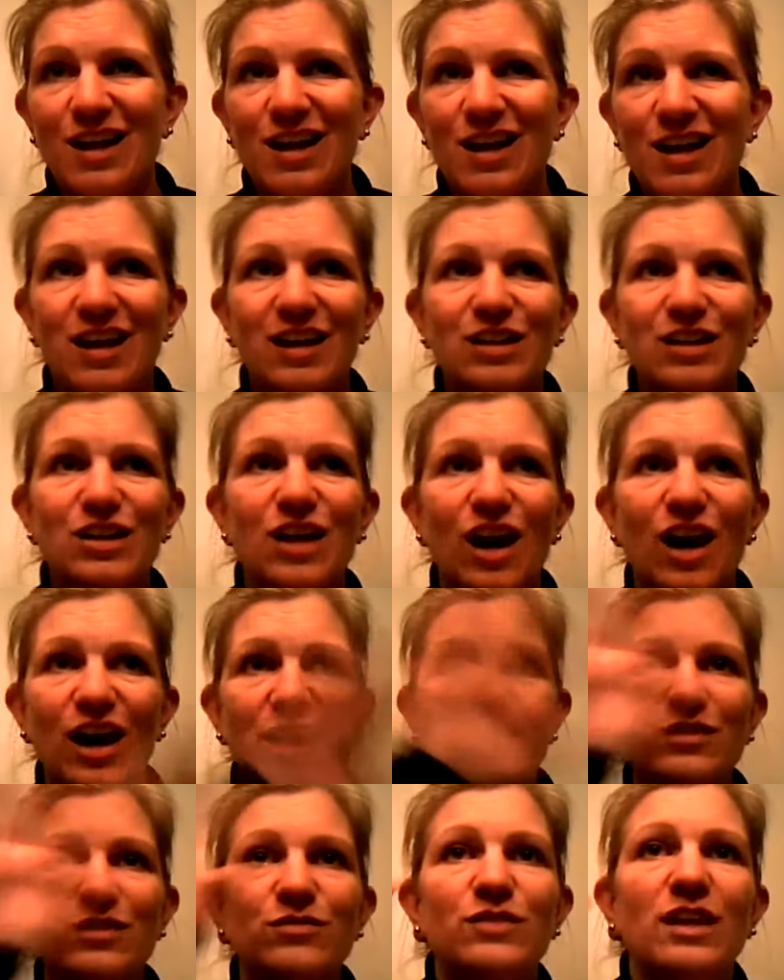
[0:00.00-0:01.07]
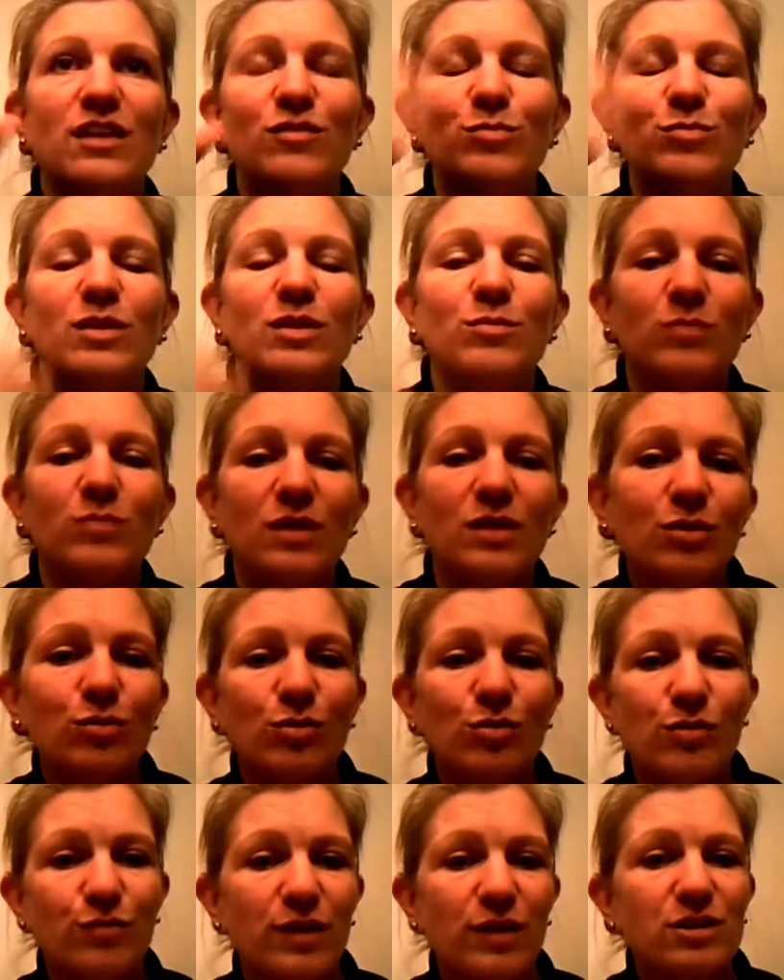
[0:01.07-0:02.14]
it kind of gave me a
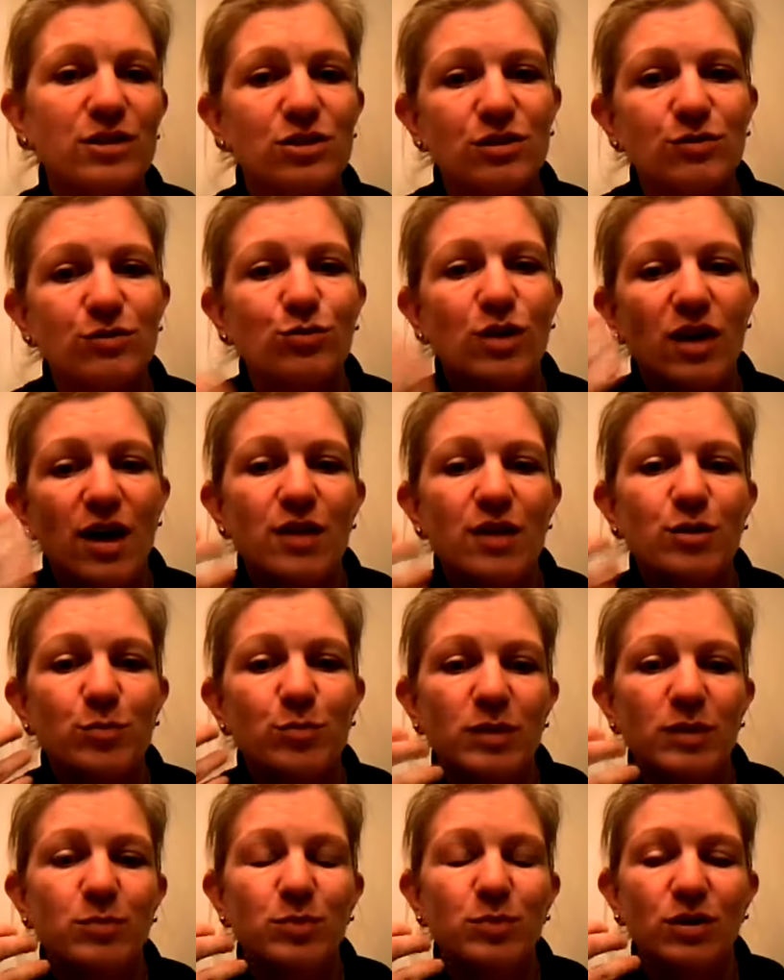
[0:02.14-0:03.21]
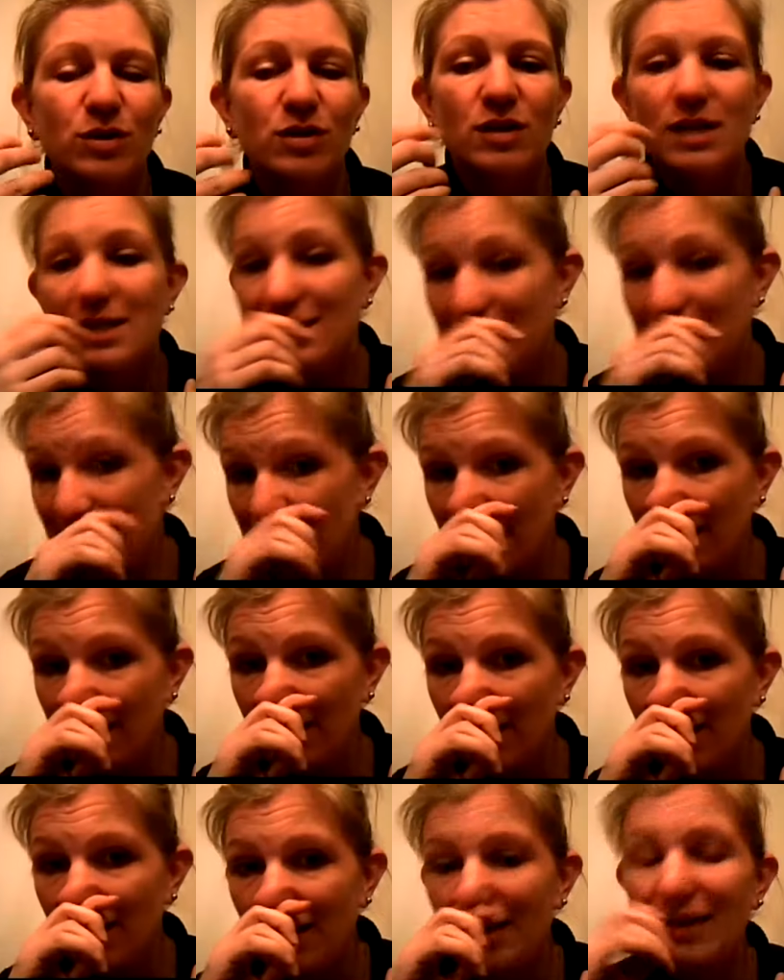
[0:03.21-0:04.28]
mirror reflection of what other people
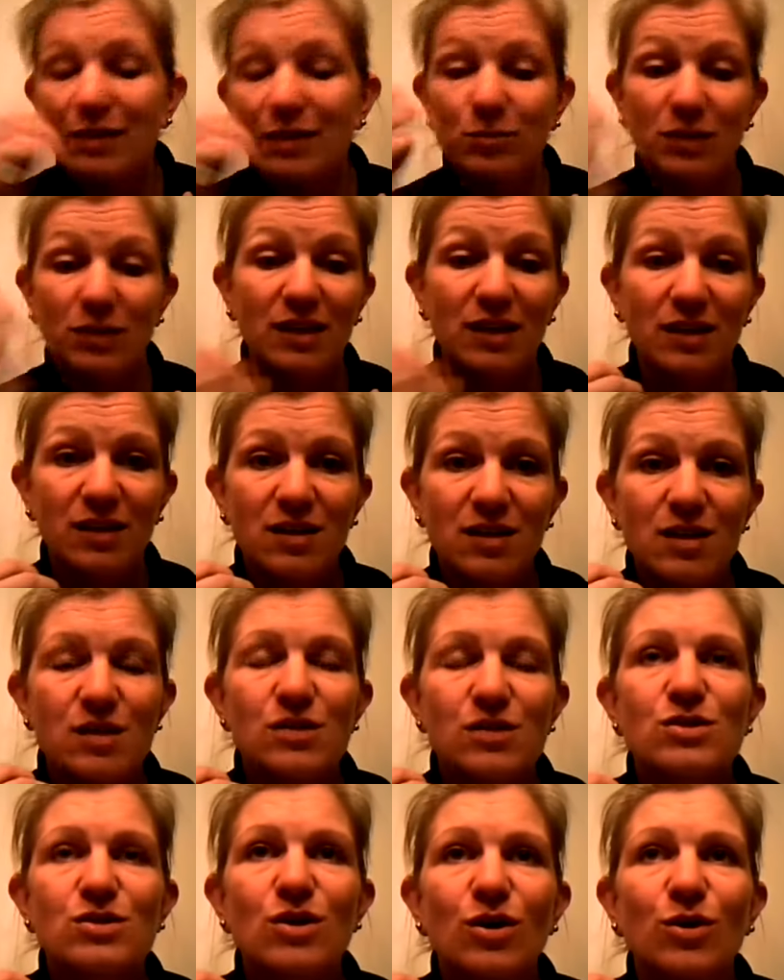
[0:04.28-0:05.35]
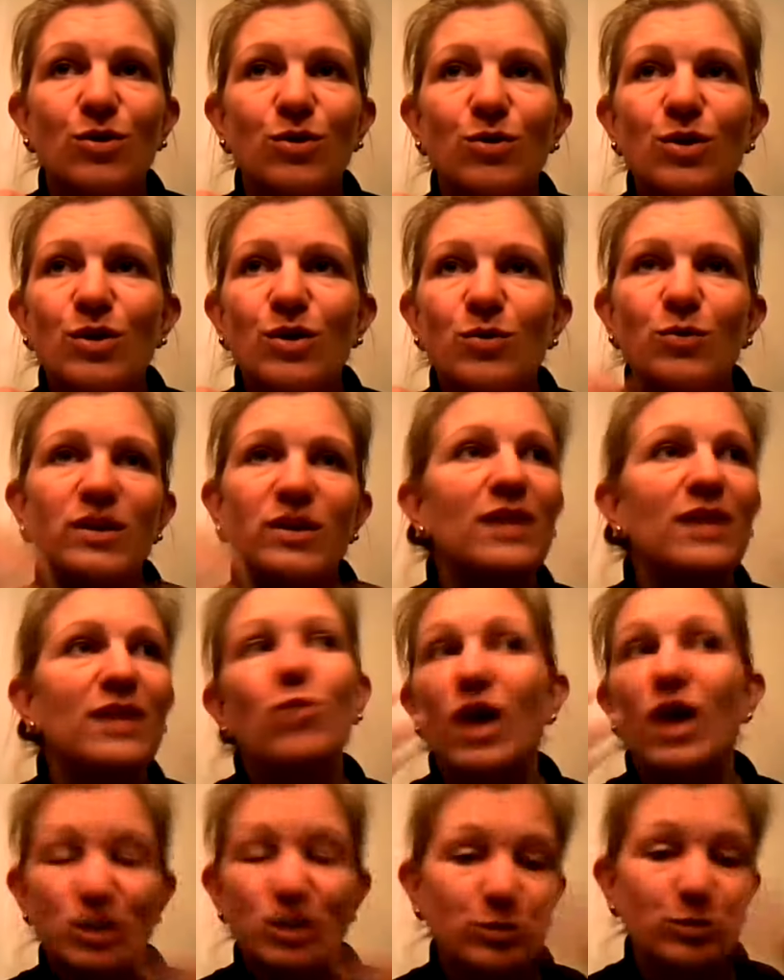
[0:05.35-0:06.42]
see in me. So when they
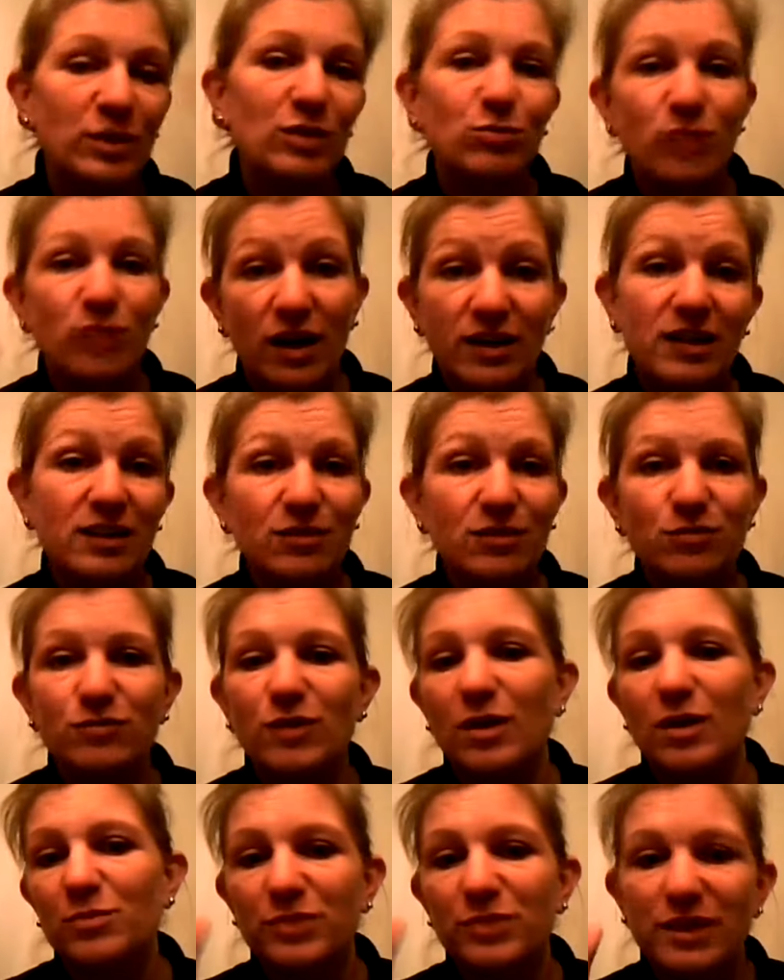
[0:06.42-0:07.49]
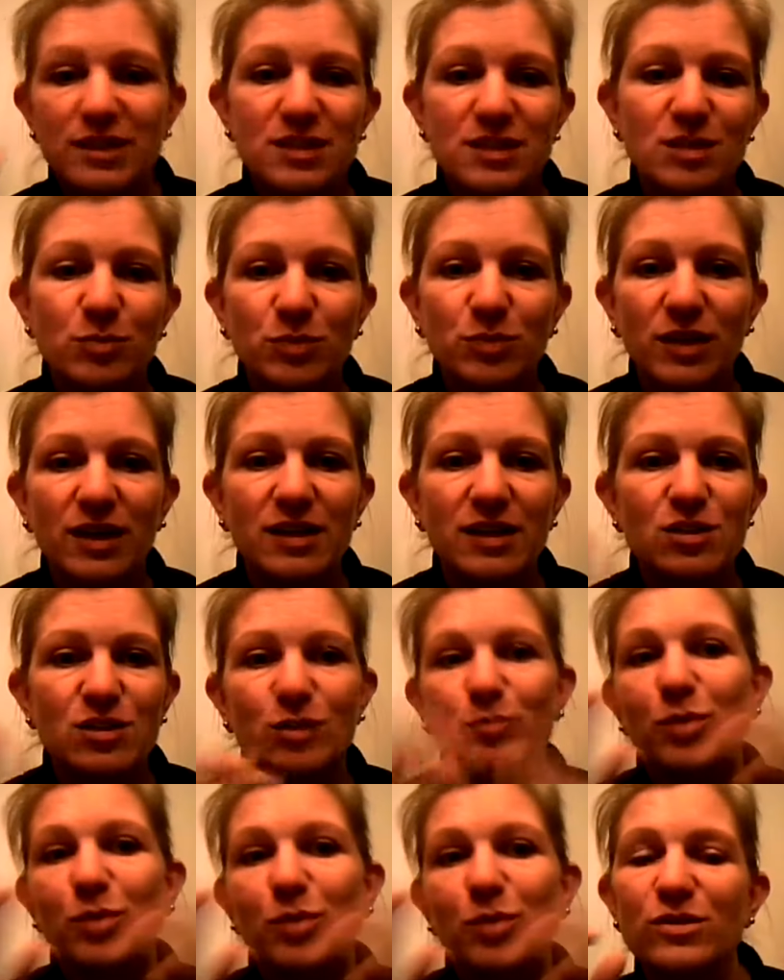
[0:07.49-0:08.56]
watch me running from place to place
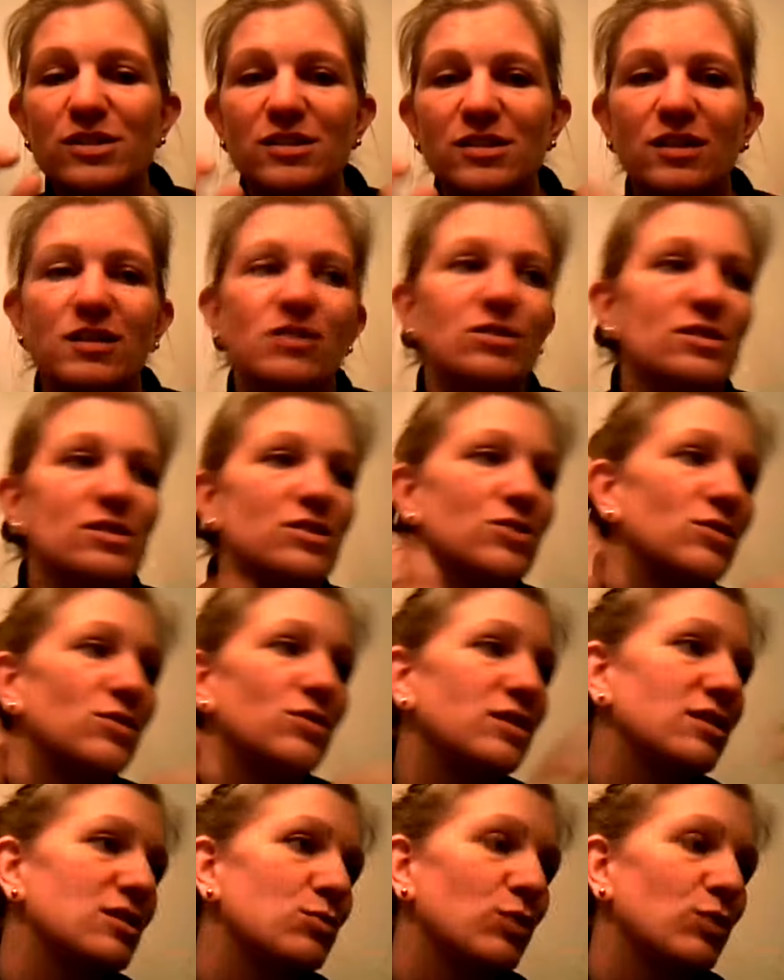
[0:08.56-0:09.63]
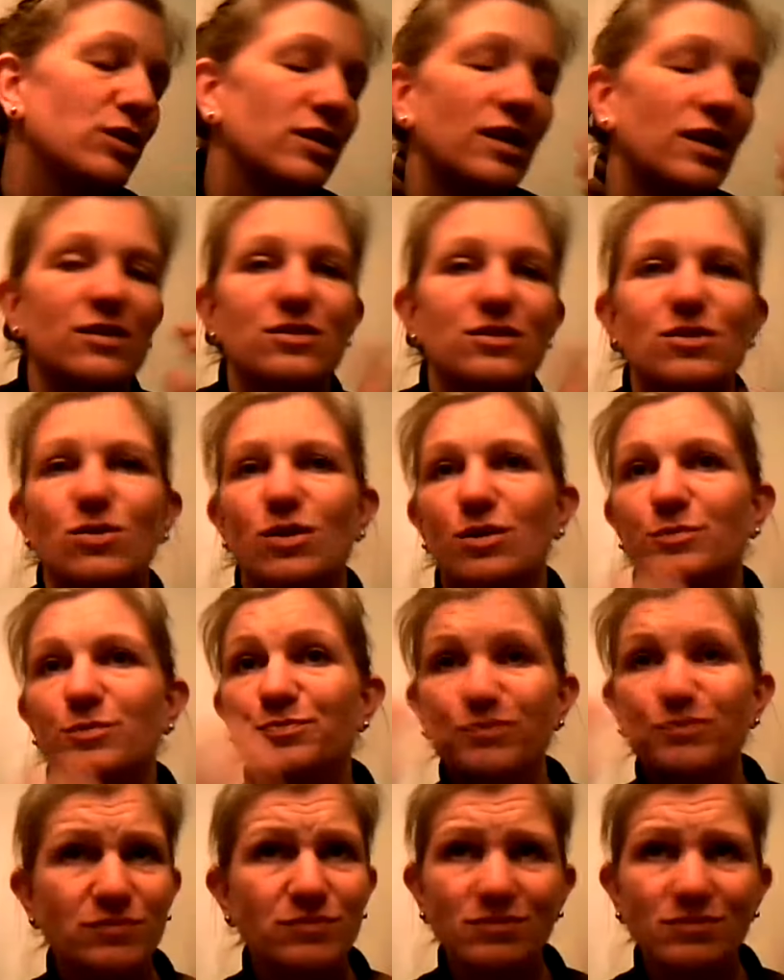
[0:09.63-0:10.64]
or posting or doing these workouts or,